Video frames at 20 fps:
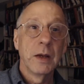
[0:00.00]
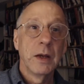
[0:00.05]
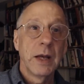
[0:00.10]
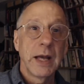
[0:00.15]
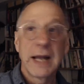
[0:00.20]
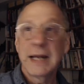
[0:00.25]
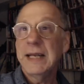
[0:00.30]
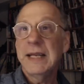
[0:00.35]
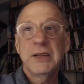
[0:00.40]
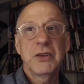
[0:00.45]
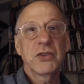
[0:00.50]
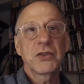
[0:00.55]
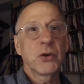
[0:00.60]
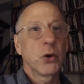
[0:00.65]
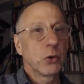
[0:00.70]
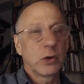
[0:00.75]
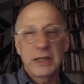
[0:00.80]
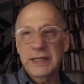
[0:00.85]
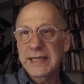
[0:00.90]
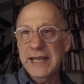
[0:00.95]
And he just
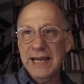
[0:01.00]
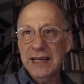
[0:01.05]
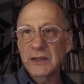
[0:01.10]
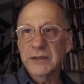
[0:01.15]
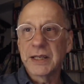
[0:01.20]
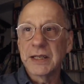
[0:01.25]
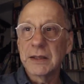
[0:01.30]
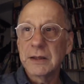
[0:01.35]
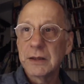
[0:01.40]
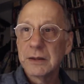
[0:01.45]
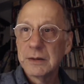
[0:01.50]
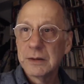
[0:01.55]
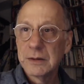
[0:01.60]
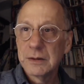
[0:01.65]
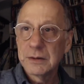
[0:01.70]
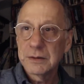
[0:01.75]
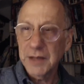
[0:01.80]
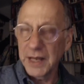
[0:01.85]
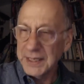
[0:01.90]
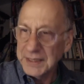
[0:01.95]
totally nailed it.
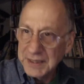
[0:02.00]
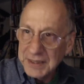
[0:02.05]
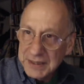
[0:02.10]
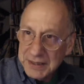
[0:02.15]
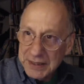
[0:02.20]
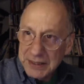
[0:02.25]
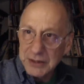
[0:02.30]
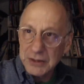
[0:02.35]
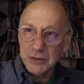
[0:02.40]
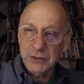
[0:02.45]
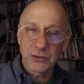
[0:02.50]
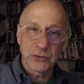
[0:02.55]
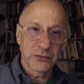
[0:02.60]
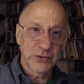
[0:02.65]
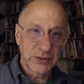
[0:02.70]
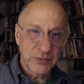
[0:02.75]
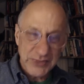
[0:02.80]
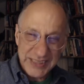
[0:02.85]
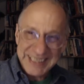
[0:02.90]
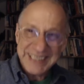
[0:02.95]
19 years,
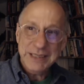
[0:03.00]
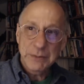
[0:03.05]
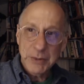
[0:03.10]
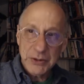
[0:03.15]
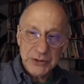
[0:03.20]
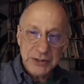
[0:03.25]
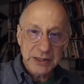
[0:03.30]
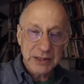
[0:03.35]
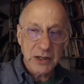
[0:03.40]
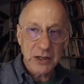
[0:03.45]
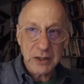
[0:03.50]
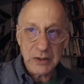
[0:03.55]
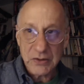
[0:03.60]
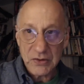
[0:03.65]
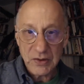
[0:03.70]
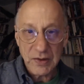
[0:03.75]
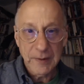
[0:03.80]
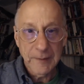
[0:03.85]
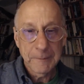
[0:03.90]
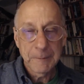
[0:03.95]
15 million cars.